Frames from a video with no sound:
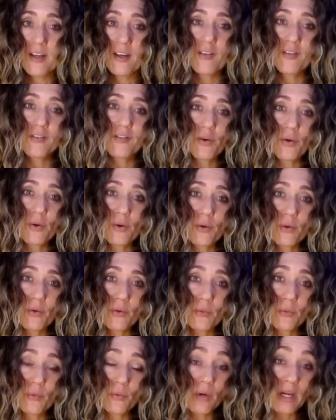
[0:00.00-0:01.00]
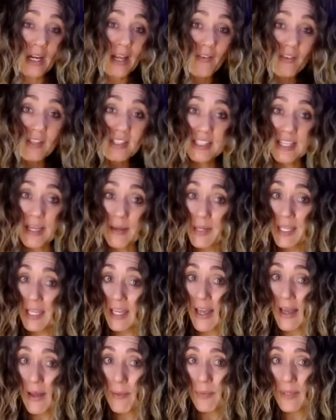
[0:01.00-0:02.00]
for whatever's coming
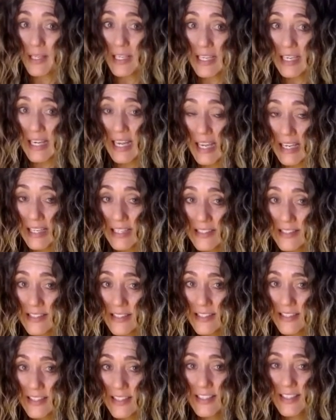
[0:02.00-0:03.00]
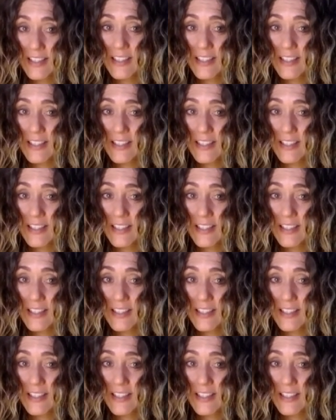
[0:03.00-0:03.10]
up next.